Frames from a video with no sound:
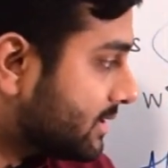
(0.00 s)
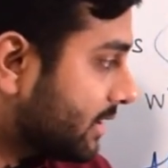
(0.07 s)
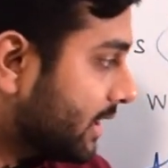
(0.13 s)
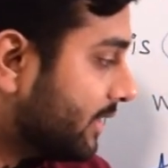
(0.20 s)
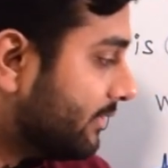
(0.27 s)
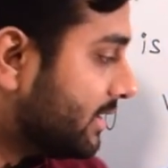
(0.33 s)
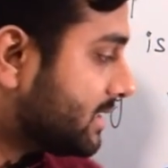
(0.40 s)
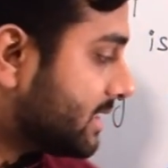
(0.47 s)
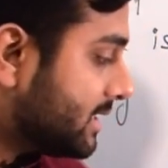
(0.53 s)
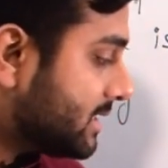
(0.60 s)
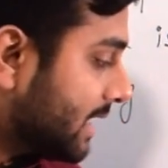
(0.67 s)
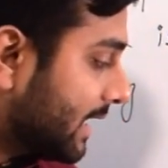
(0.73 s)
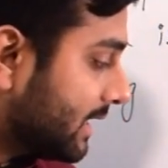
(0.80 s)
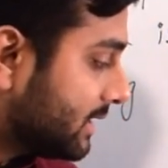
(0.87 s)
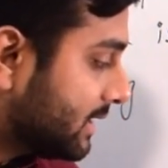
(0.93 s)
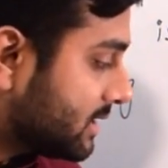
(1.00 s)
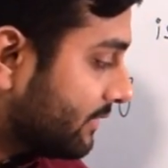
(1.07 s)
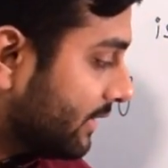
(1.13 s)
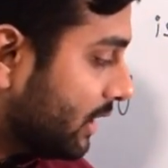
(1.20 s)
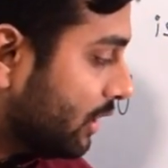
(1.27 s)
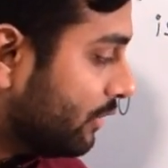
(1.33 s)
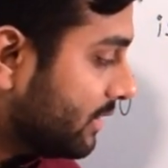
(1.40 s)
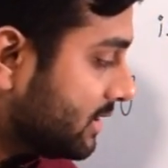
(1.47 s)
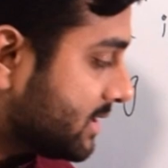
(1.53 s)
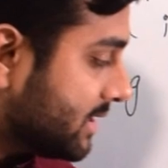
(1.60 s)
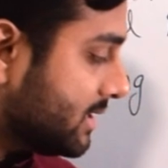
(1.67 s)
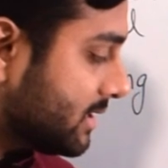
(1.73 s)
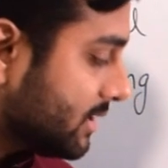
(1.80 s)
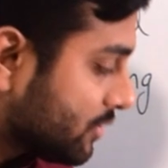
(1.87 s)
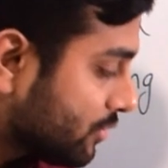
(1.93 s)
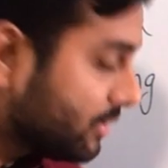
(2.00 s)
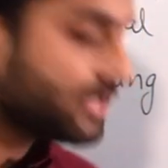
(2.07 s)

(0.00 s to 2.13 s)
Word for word: strain will change and this value will change, so